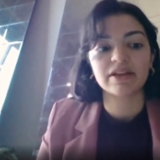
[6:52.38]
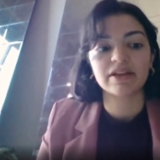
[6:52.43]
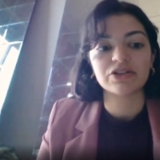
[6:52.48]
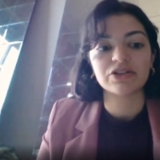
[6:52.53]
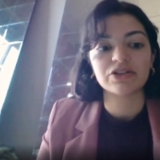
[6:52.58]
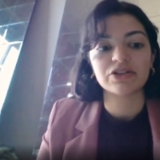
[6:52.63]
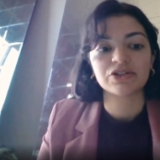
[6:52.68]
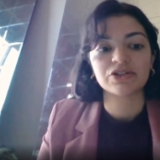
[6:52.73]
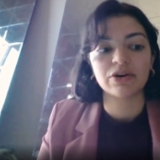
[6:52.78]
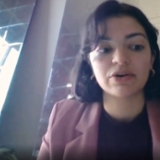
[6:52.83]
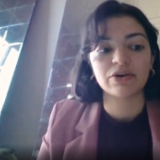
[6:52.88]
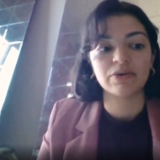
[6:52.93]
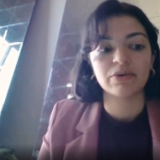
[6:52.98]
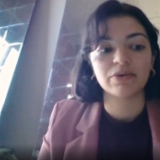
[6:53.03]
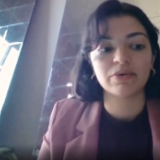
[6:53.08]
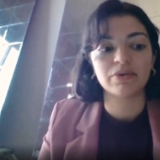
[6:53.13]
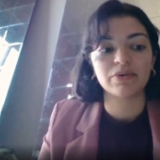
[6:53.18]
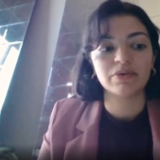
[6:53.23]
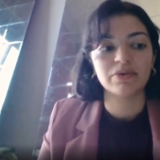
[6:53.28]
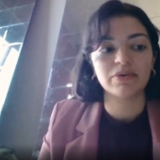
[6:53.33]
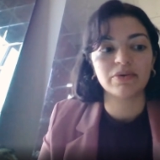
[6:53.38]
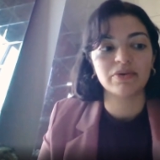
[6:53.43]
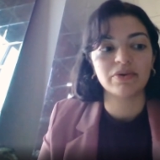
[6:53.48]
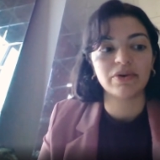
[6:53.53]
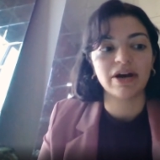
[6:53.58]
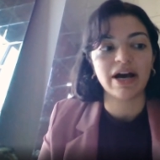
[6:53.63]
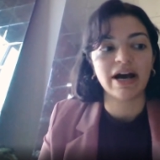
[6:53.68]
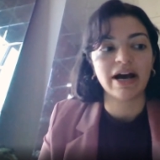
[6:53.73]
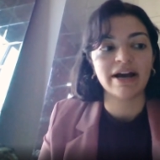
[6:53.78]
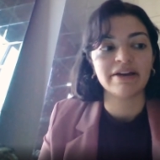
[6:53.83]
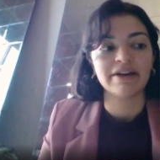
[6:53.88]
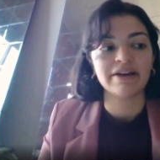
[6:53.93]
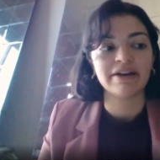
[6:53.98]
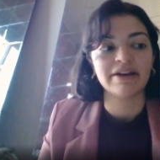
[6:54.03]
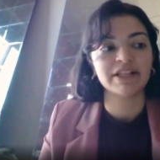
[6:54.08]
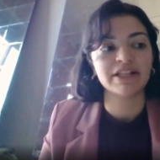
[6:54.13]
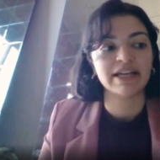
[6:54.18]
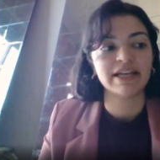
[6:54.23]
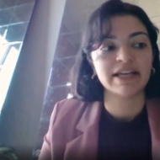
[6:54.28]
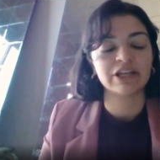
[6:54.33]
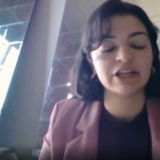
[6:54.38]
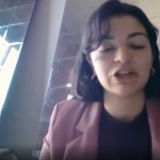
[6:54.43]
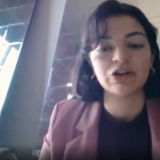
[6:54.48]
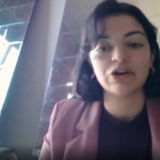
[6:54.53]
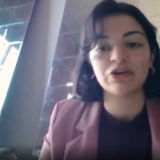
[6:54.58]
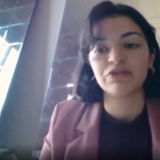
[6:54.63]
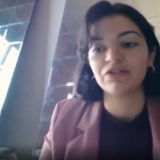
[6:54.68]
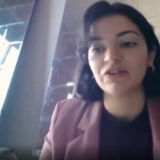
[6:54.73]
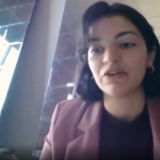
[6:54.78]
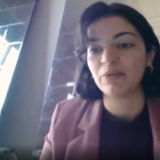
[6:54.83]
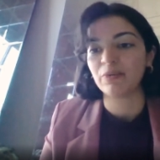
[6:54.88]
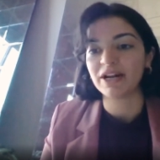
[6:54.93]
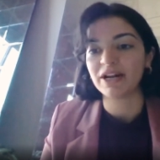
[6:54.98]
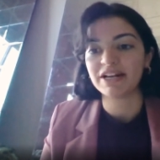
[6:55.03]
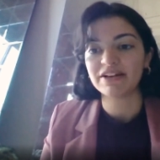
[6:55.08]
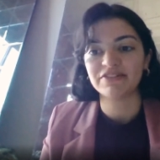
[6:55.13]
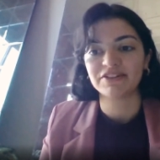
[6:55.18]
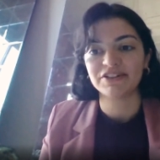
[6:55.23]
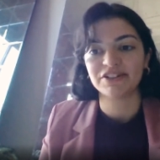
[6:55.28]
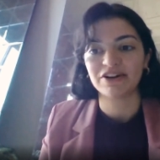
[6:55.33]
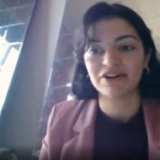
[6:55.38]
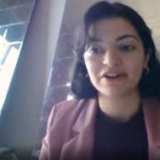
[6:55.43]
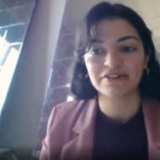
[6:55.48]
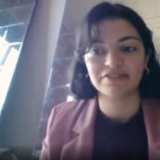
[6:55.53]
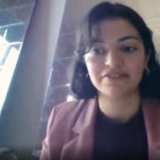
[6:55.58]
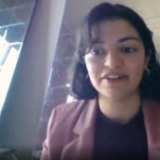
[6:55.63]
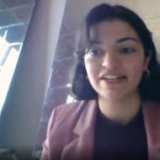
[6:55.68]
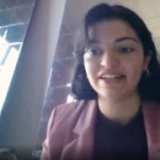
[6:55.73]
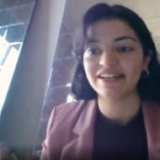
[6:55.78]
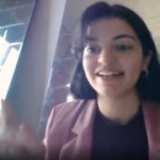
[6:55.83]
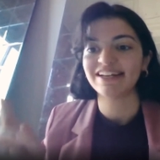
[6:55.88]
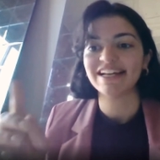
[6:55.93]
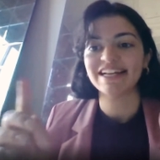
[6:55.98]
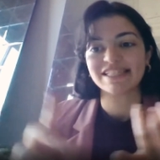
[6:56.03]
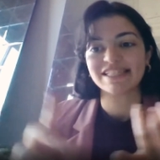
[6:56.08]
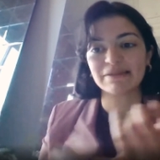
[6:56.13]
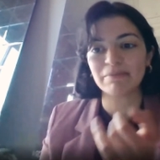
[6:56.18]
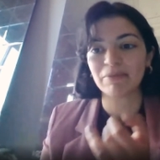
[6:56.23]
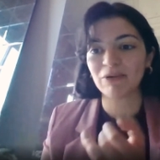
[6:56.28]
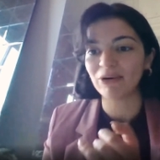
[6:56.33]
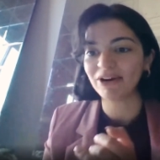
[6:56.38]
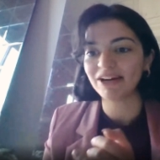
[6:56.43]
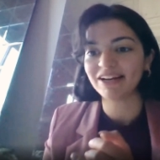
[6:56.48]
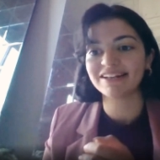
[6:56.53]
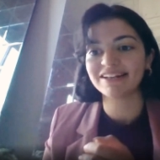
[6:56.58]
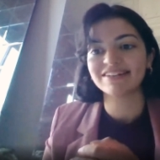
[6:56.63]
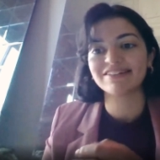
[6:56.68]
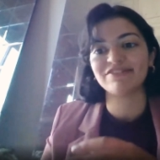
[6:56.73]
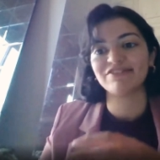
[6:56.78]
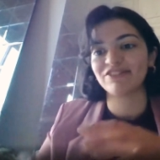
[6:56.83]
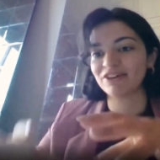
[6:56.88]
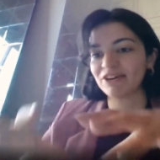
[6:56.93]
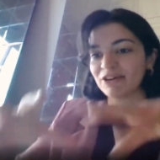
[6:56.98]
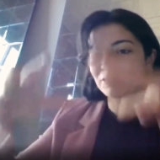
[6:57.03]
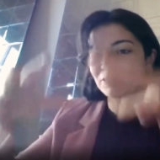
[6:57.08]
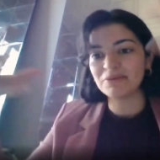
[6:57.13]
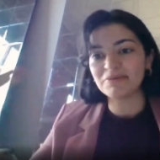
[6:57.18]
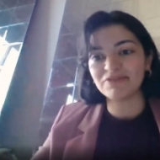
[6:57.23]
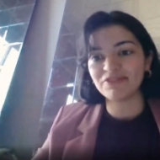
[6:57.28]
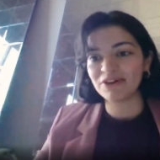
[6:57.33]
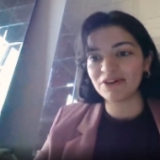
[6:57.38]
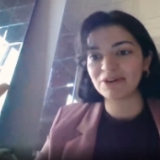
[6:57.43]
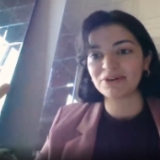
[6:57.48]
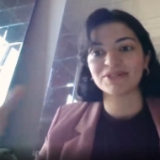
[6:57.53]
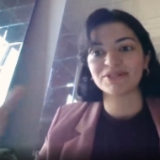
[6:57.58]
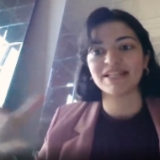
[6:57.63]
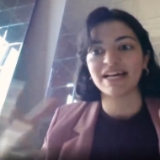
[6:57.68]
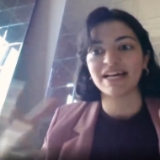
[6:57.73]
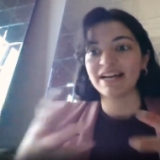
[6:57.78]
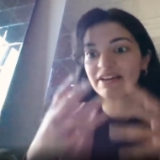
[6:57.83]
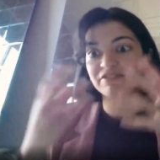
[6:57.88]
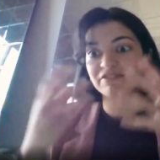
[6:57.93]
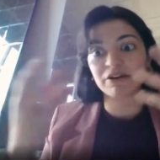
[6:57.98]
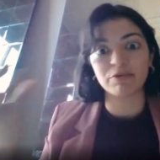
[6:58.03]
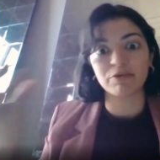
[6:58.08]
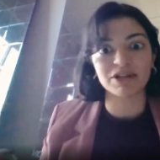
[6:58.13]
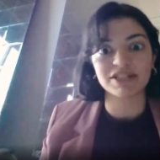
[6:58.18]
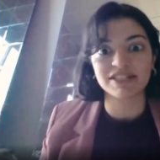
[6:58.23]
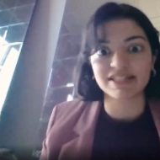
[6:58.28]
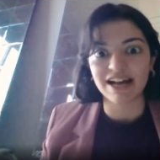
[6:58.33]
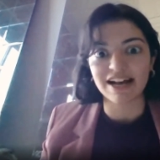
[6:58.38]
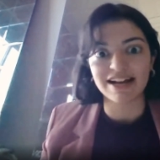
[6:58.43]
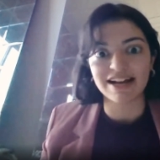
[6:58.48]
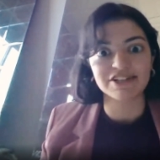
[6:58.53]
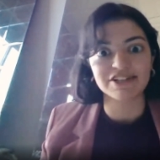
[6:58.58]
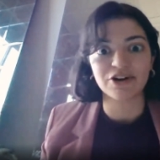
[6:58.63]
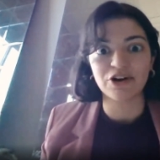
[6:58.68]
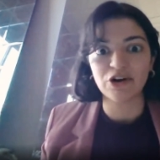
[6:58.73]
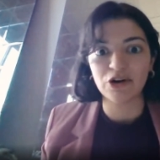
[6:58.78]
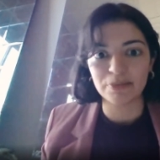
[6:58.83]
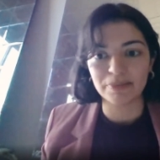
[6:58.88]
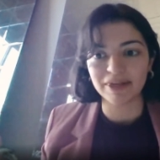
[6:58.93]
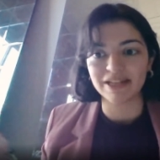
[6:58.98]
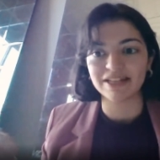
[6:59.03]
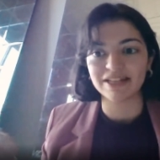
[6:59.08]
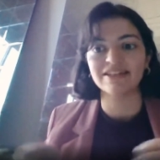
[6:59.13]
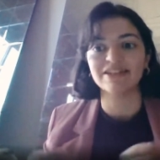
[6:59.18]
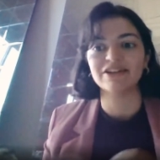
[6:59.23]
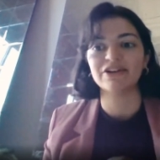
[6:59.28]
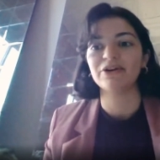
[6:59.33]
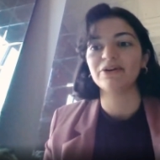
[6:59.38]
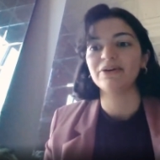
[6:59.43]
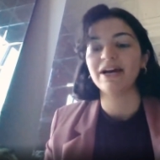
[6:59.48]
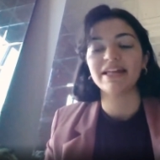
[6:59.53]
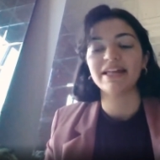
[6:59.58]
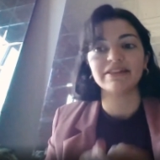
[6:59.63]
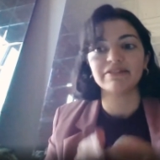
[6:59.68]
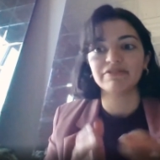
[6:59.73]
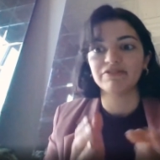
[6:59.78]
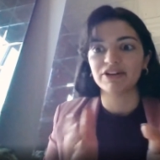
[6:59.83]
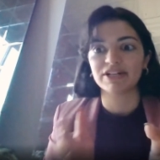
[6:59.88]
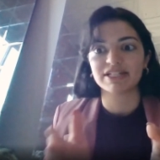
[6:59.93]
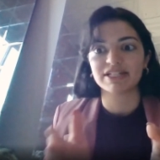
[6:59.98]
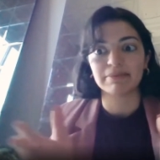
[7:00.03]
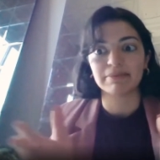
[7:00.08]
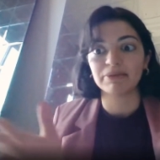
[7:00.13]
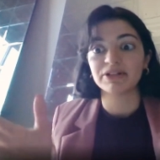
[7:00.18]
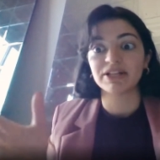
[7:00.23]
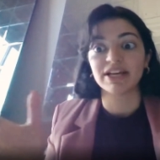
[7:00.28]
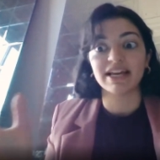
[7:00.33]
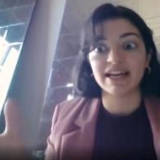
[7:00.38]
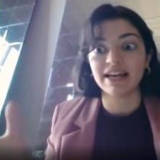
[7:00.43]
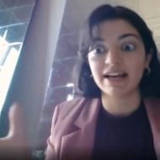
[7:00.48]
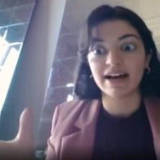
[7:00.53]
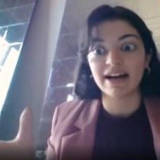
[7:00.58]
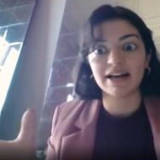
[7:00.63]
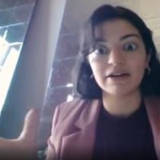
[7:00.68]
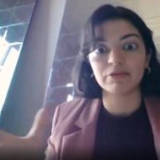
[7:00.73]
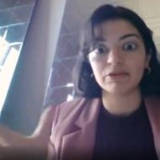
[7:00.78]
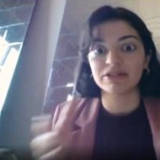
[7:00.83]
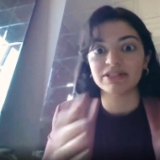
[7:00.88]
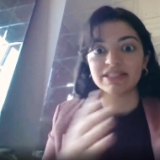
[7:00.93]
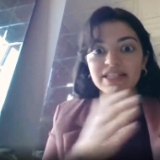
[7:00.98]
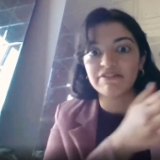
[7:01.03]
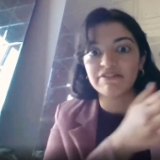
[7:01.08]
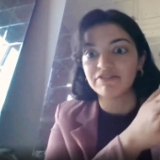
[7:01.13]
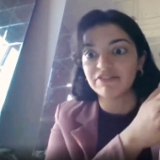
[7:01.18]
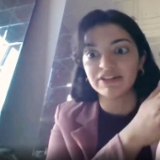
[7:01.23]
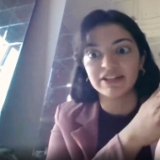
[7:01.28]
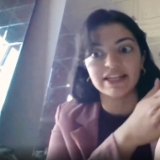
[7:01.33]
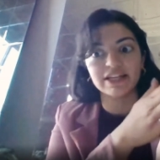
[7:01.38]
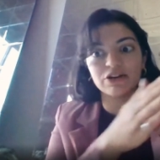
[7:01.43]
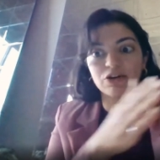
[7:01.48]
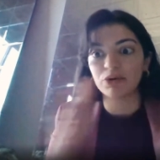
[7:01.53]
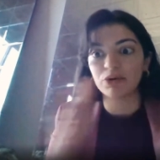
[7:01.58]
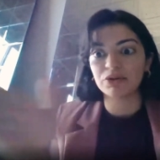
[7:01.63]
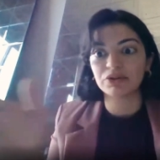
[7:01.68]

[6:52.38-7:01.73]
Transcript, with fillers: So I feel like, you know, for wedding photography, it's important for group photos that everyone's eyes are open, you know, and for example, the AI will definitely go